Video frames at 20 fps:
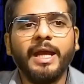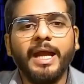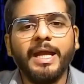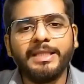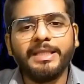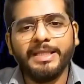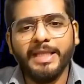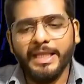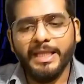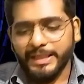
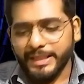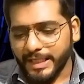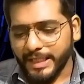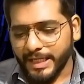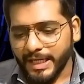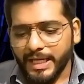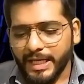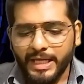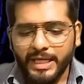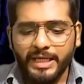And then
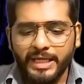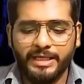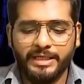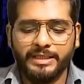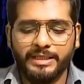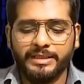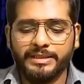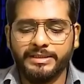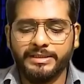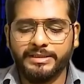they
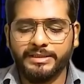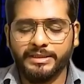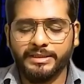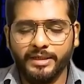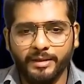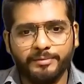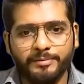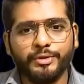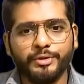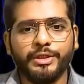
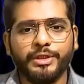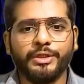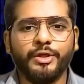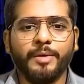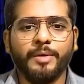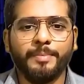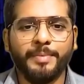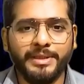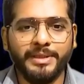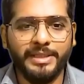come to the
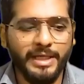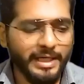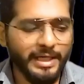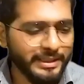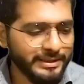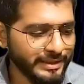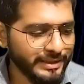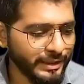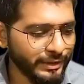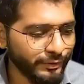topic. They're
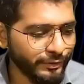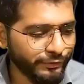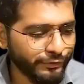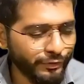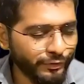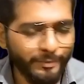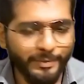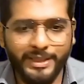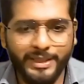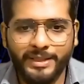asking you,
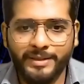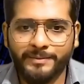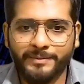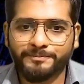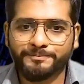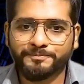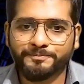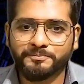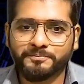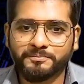"So, buddy,
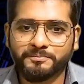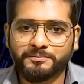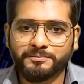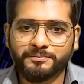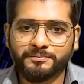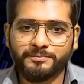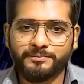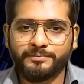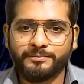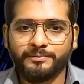
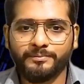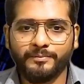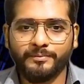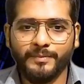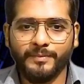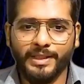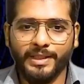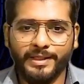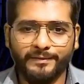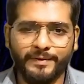
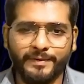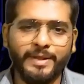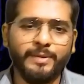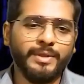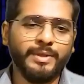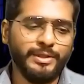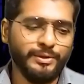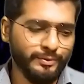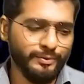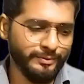where
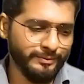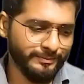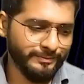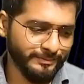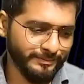were you?"